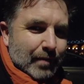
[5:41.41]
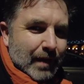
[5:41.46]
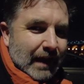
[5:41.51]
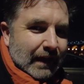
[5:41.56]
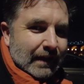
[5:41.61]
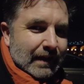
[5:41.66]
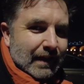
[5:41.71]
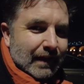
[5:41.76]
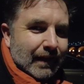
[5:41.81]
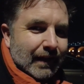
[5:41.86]

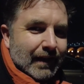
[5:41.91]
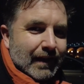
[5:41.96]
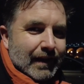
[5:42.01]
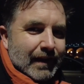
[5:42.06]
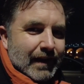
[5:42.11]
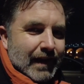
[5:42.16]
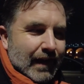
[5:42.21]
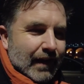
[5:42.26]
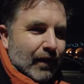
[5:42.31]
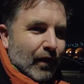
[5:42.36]
back here,
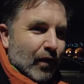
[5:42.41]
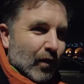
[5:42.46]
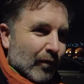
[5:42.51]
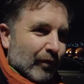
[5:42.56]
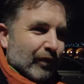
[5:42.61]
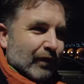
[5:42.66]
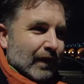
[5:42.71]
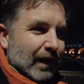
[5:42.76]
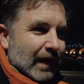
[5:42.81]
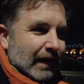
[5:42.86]
and
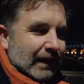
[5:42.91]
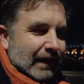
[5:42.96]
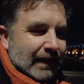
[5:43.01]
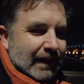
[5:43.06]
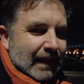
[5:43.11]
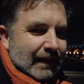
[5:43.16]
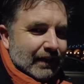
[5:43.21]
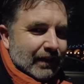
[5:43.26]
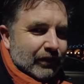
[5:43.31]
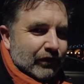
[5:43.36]
hopefully I can
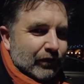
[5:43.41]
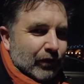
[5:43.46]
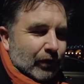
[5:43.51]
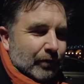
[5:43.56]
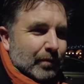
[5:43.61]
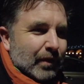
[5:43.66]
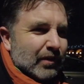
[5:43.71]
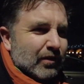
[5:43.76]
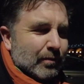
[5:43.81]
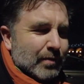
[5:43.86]
get this shot.
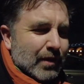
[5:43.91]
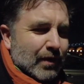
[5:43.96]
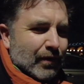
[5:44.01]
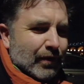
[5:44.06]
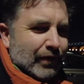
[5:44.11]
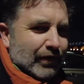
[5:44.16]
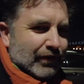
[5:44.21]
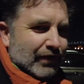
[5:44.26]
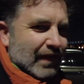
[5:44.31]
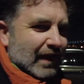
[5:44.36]
But to be
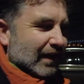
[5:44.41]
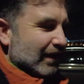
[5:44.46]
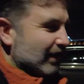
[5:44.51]
honest, there